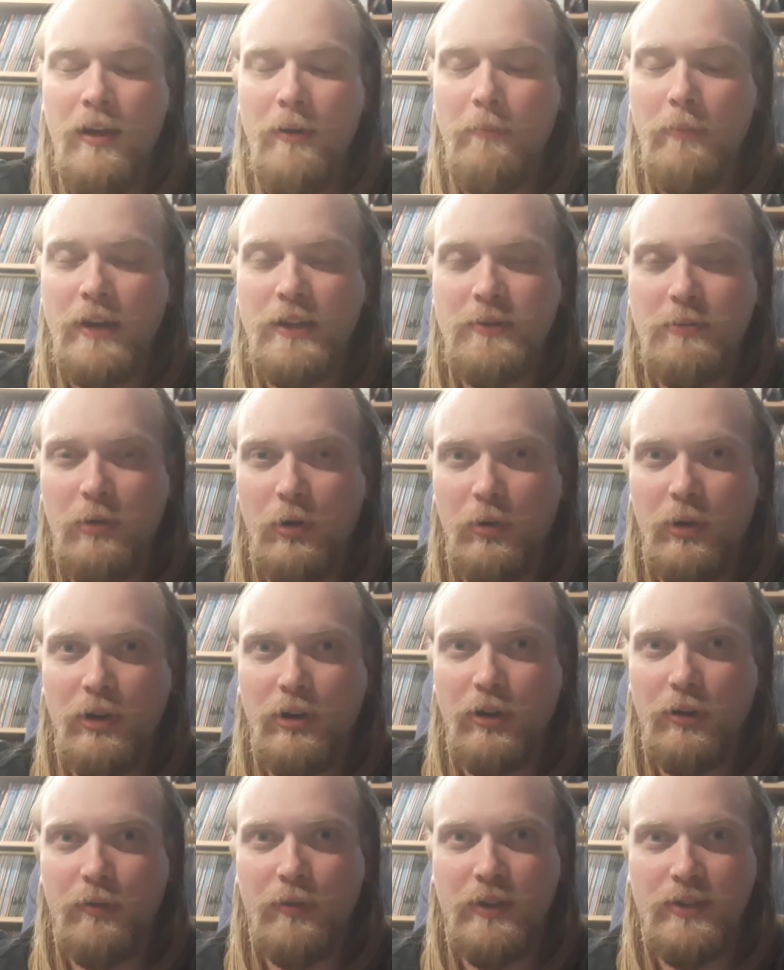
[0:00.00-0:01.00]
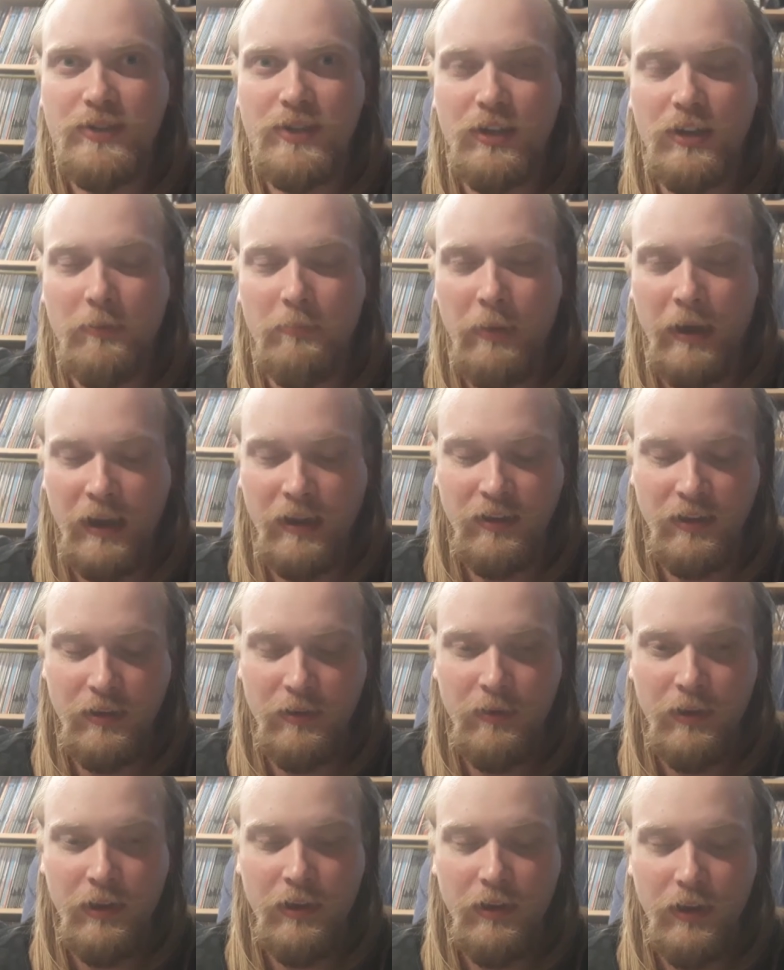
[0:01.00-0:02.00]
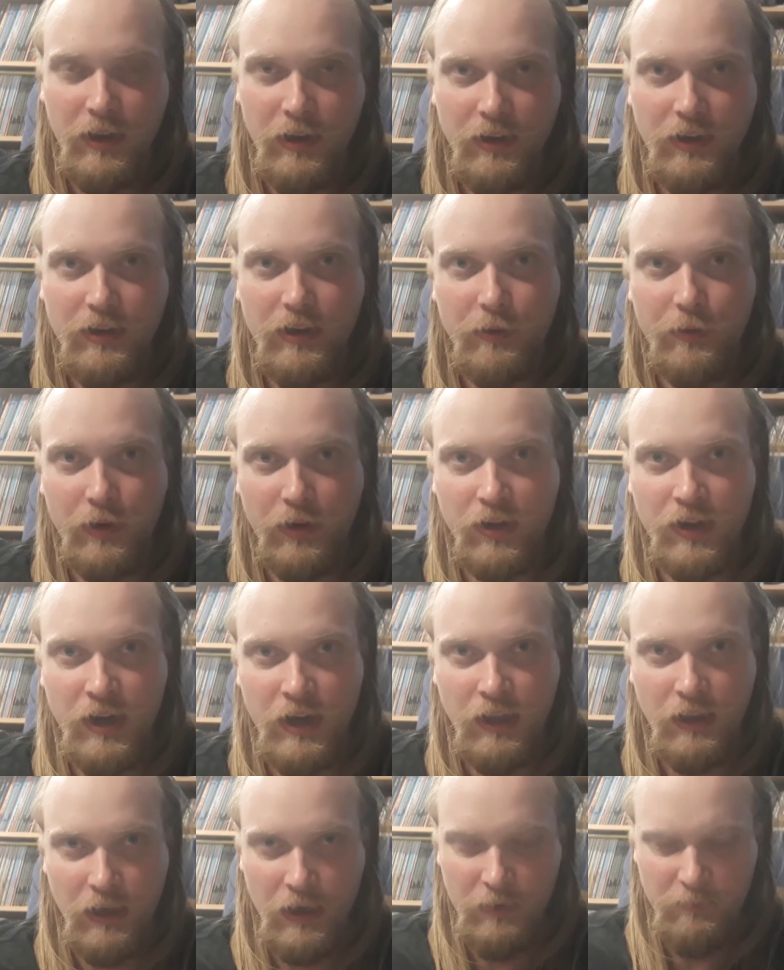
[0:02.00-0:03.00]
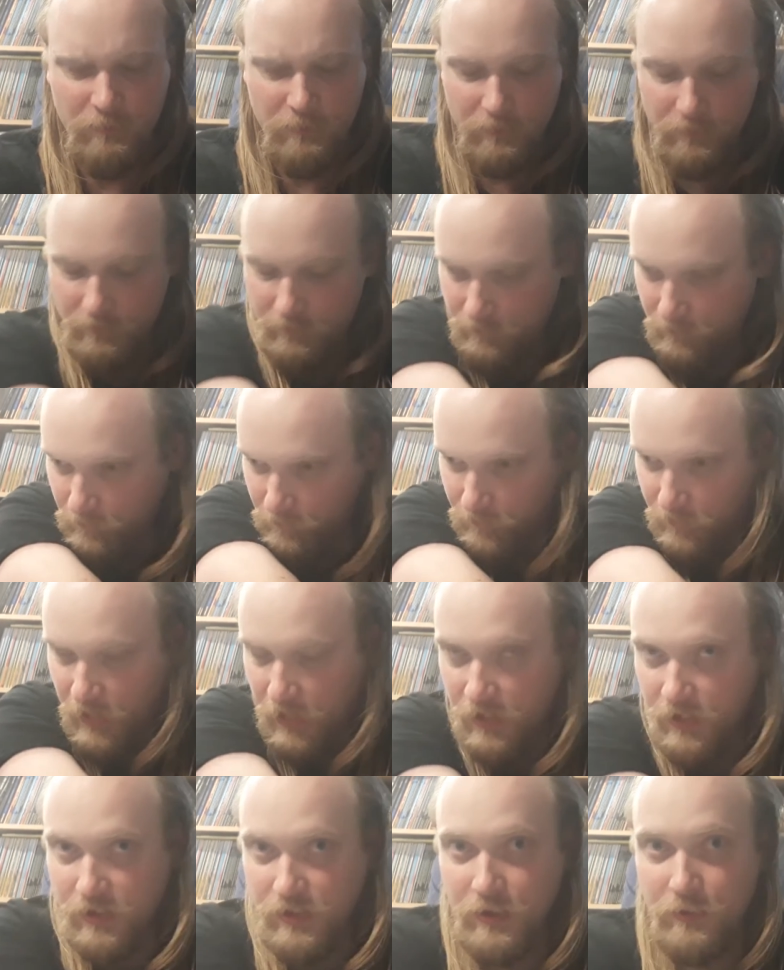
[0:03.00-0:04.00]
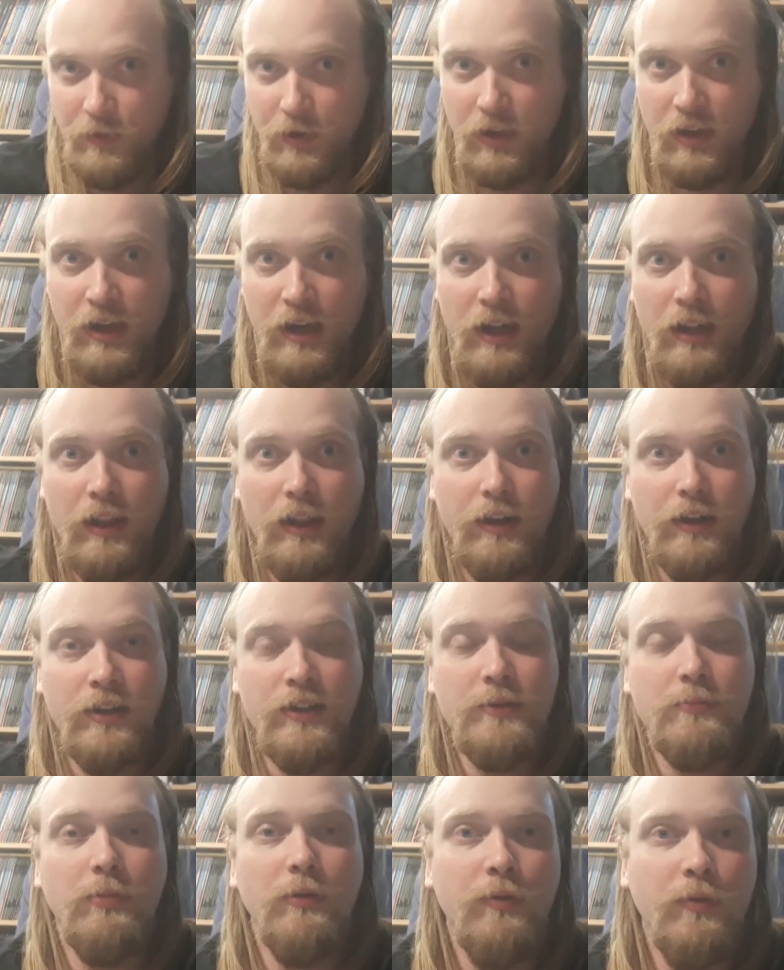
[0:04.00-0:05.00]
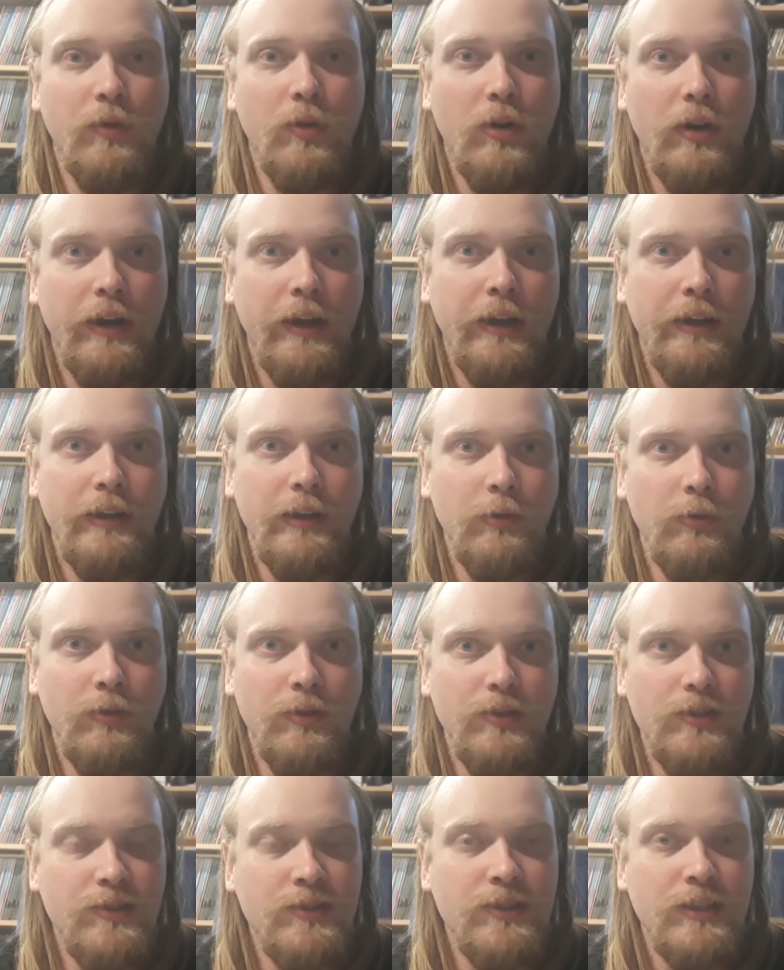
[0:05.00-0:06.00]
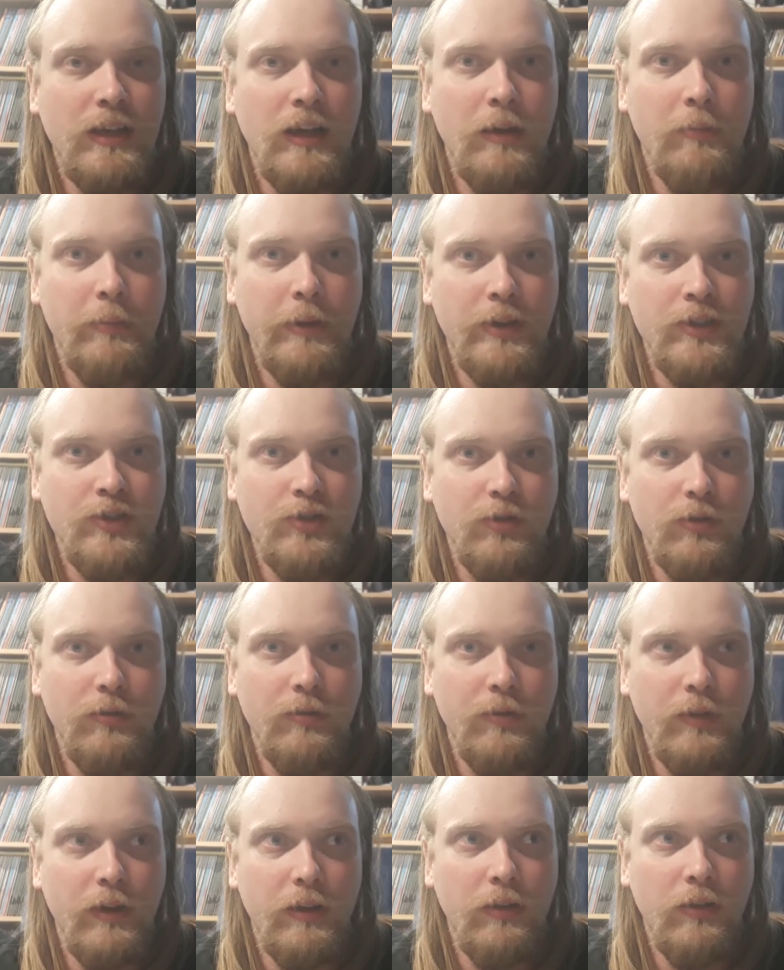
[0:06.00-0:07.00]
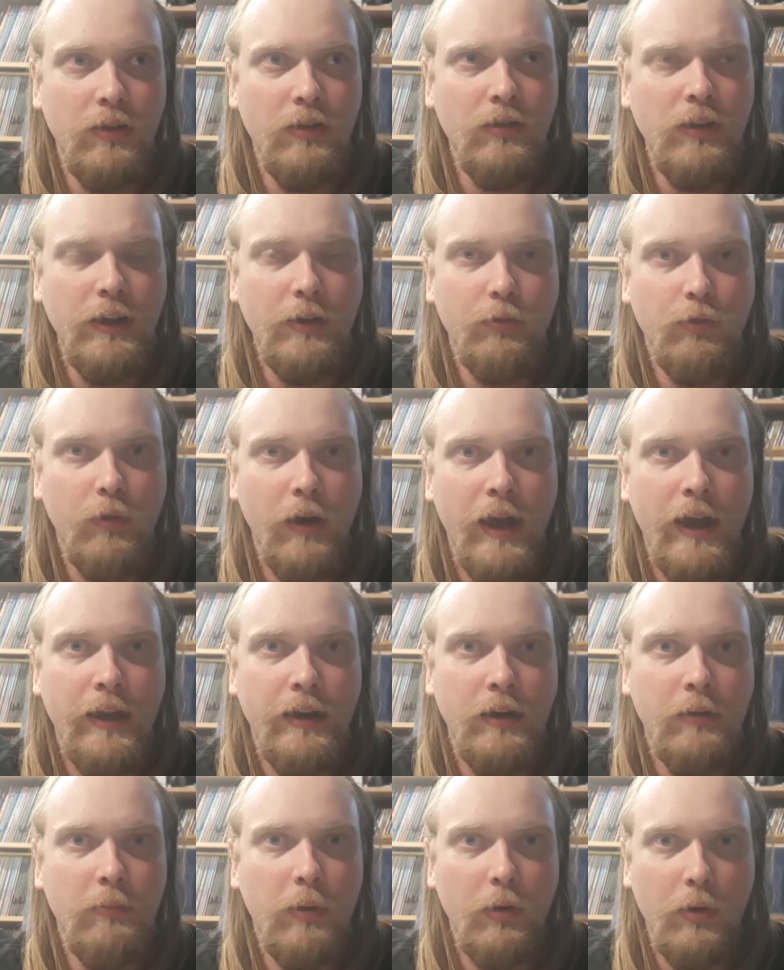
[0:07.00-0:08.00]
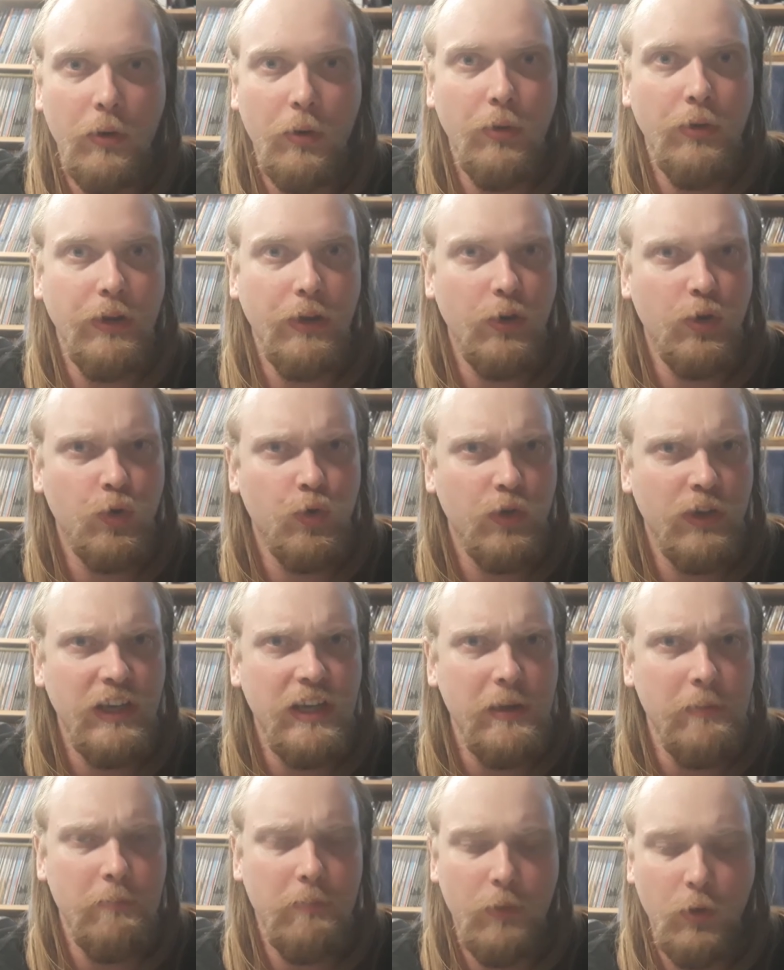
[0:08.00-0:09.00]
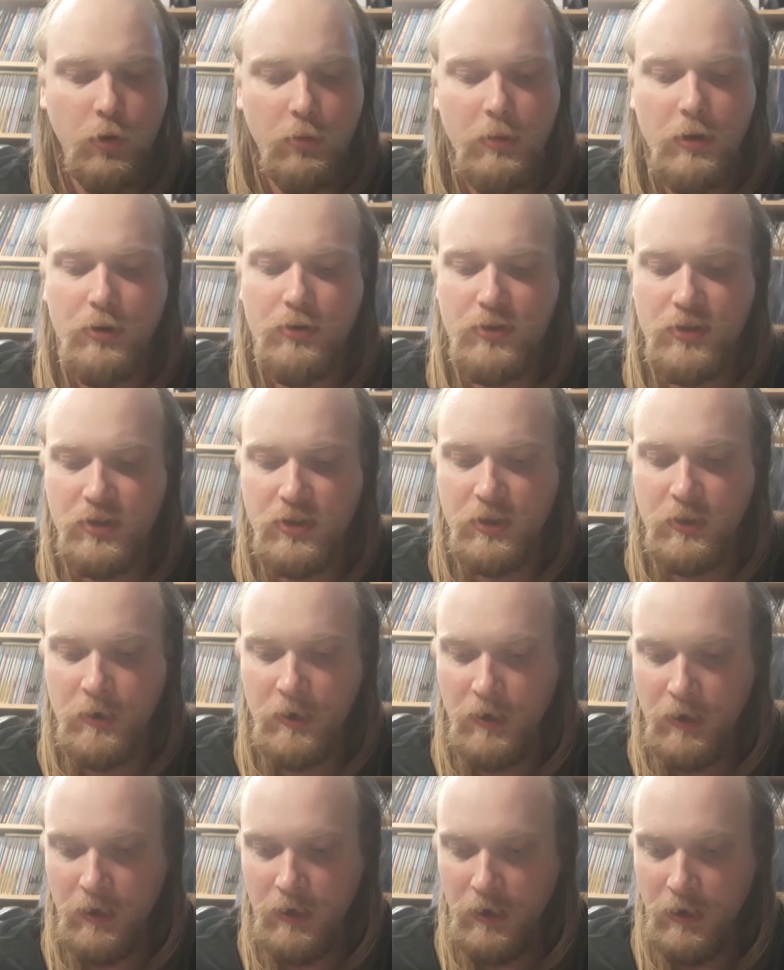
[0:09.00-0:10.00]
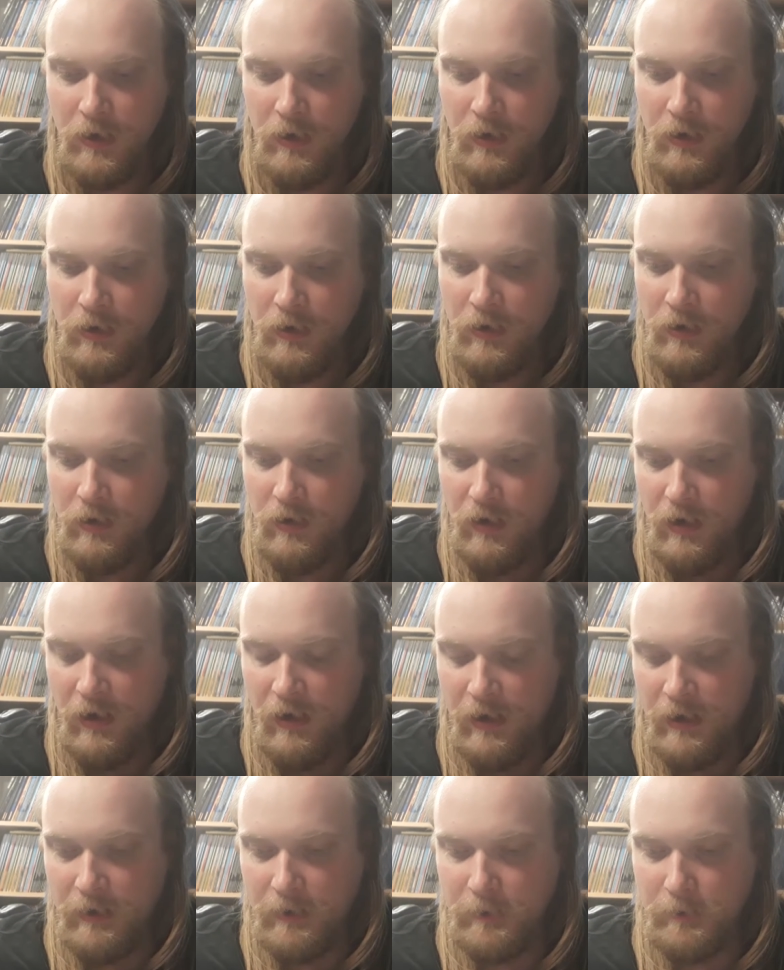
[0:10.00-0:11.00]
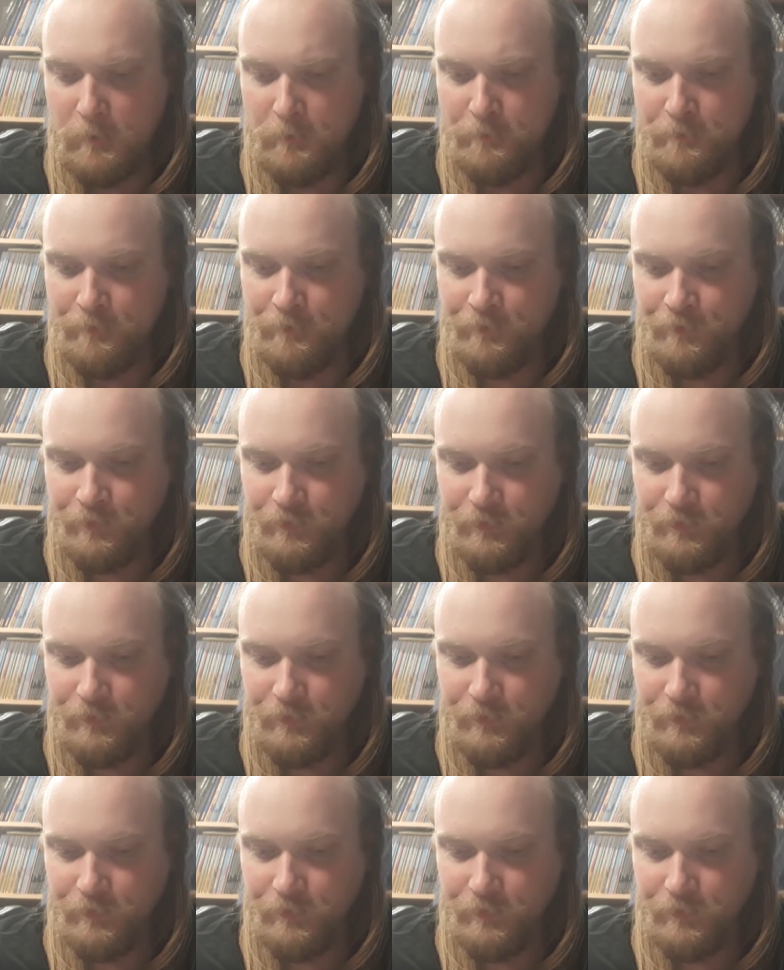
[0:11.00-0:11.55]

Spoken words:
Makes me wonder if he's gonna paint it in a different color. Because beforehand it was a mixture of looked like red and maroon and cream almost. Um,